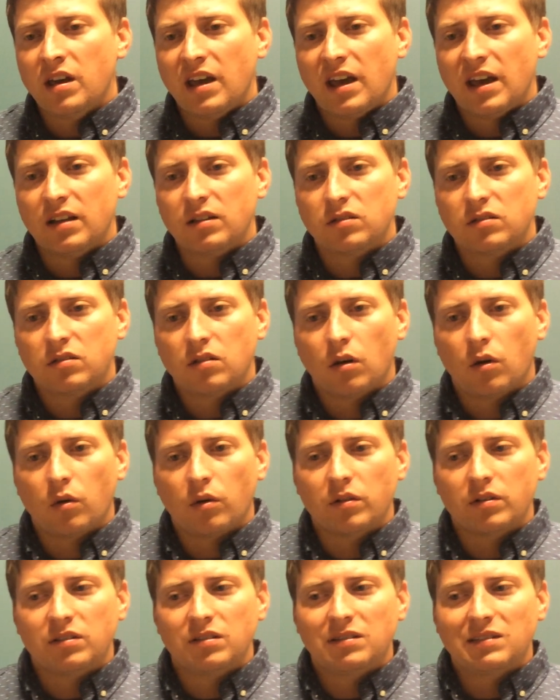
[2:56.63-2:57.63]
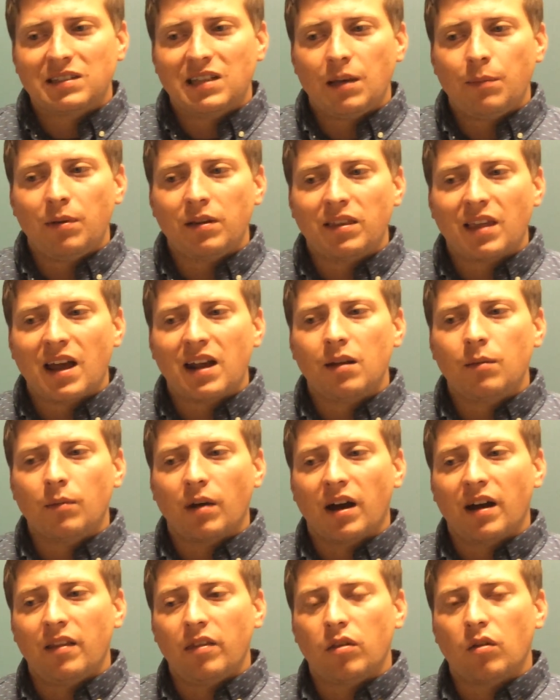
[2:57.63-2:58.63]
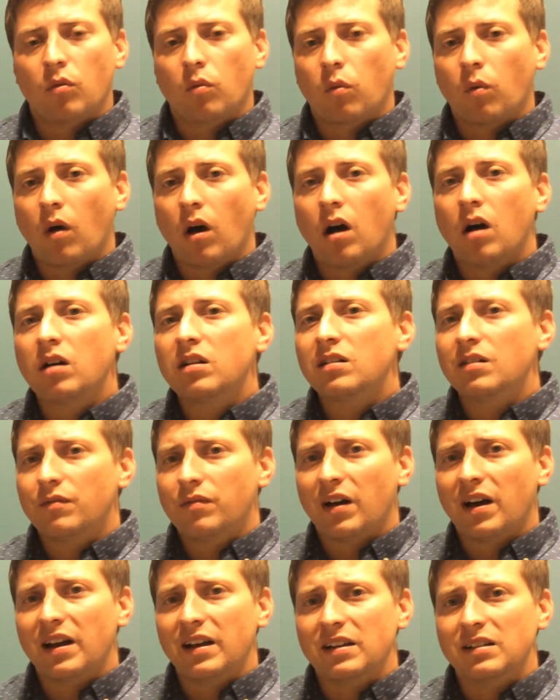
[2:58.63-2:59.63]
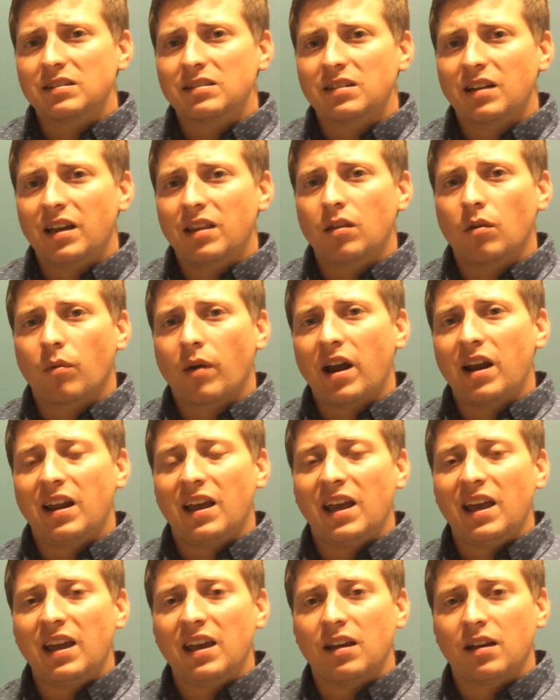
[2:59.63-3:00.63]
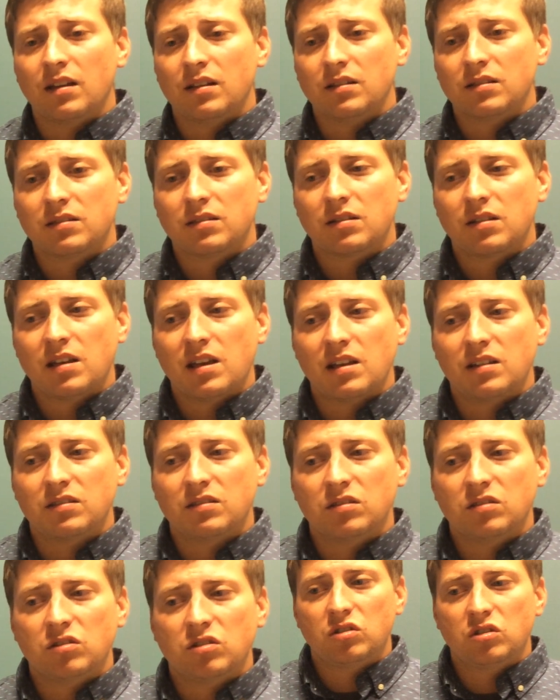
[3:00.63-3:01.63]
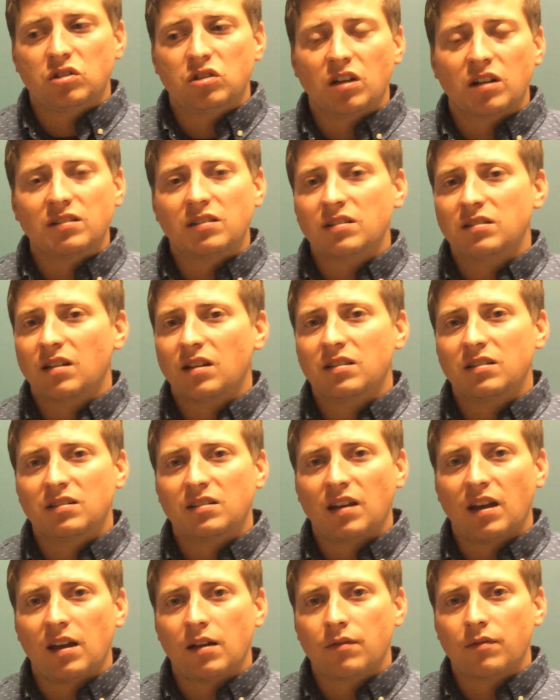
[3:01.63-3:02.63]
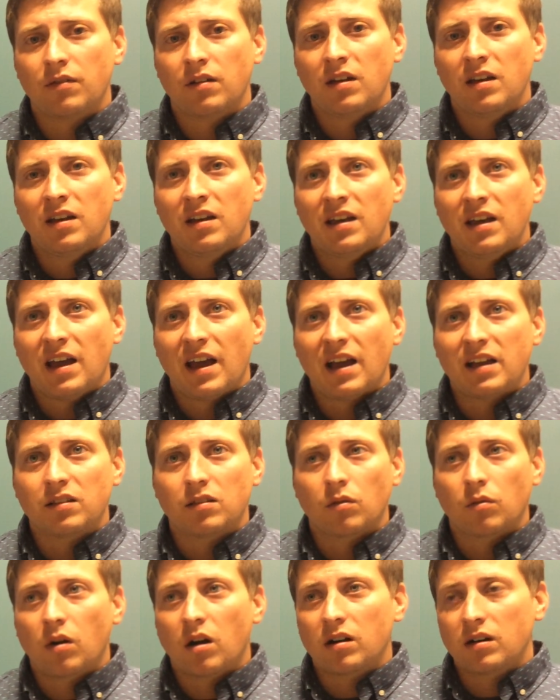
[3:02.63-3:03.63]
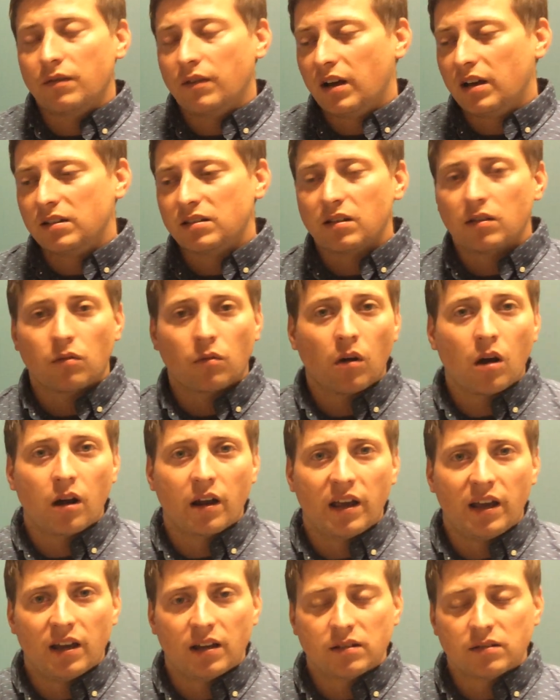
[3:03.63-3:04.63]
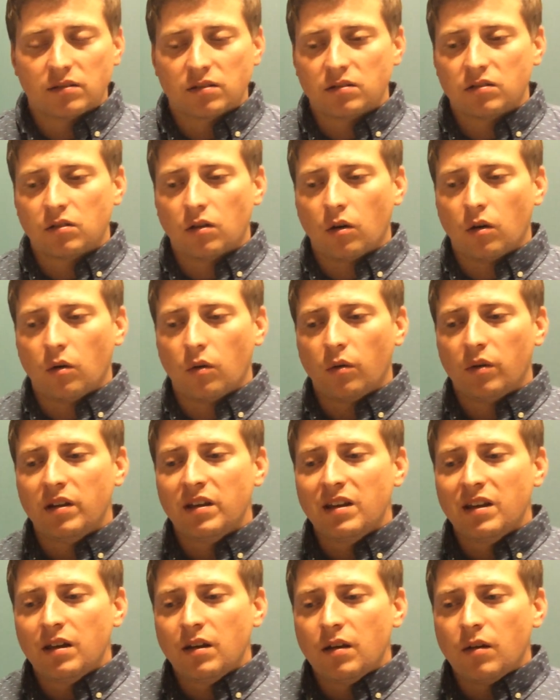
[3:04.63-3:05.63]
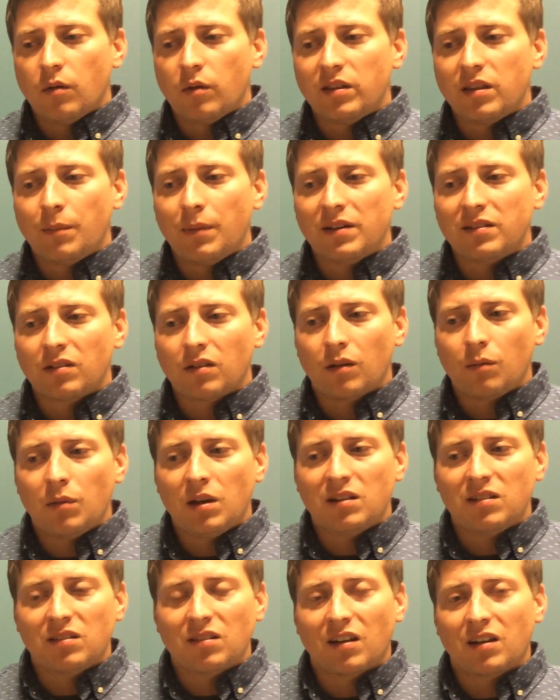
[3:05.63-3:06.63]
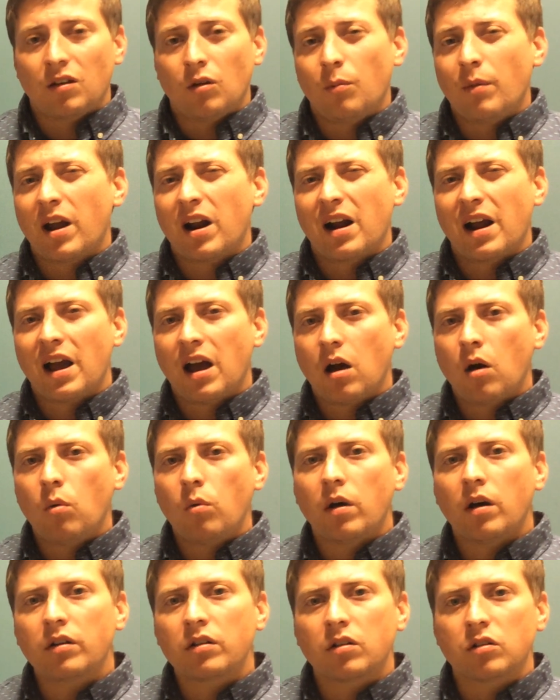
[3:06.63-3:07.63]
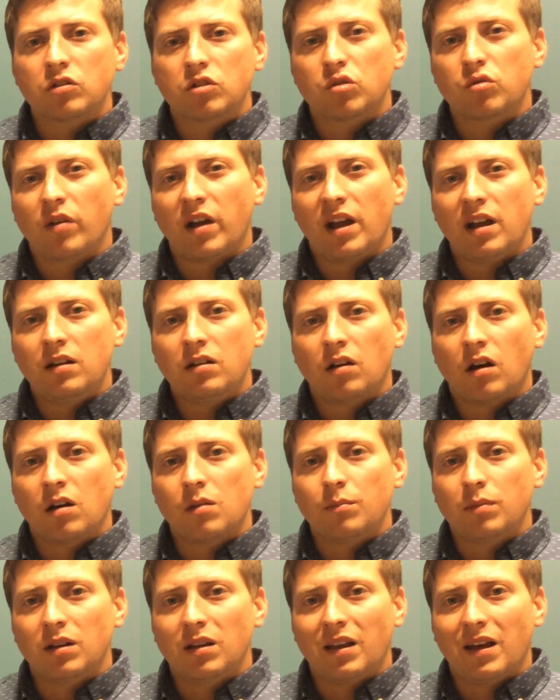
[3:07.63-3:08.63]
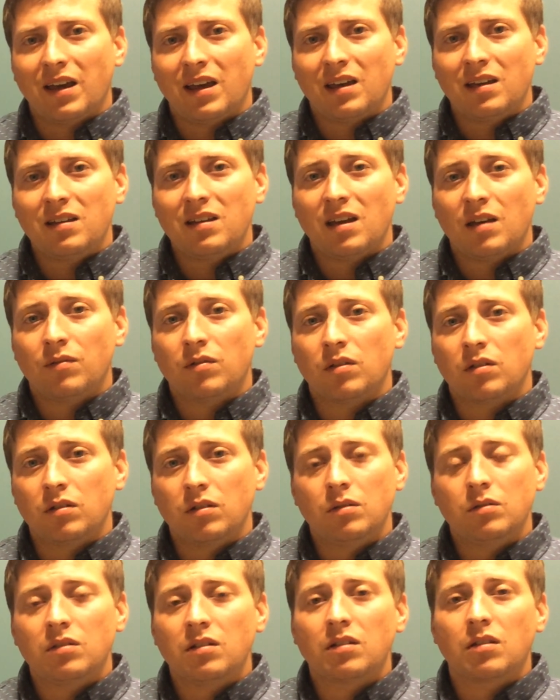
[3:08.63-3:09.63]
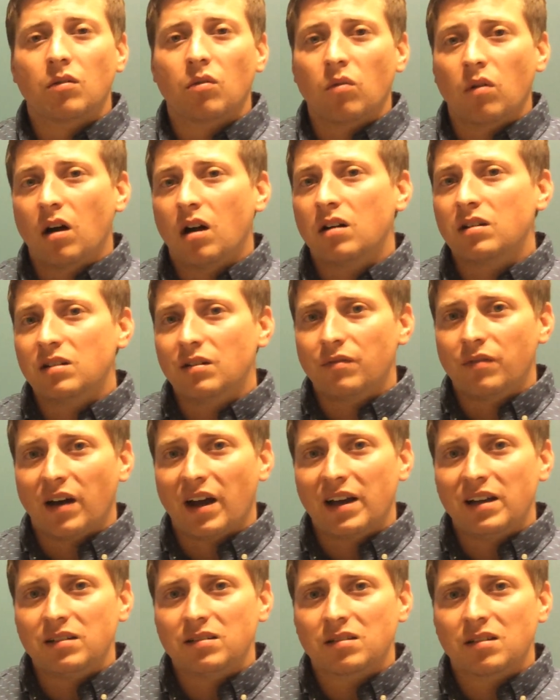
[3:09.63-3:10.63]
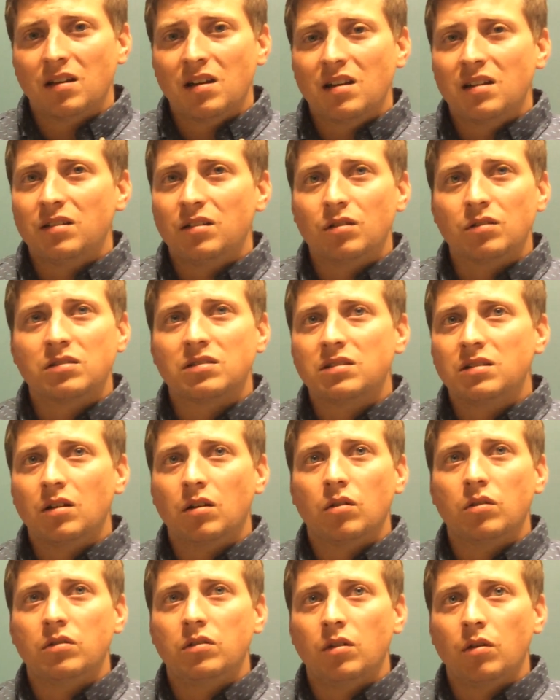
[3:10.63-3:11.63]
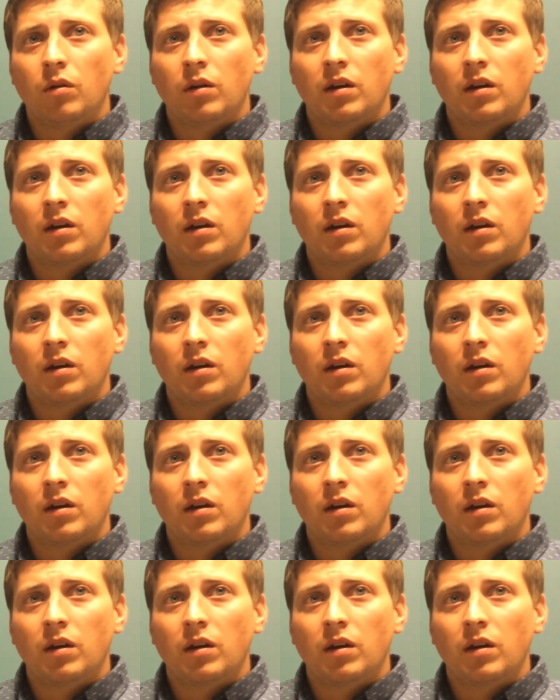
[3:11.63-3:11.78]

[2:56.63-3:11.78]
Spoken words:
And so keeping that in mind, the wrong device in the right hands is just as unsafe as the wrong device in the wrong hands. So what that basically means is, like, no matter how well you're trained on belaying, if you're using the wrong device, you're still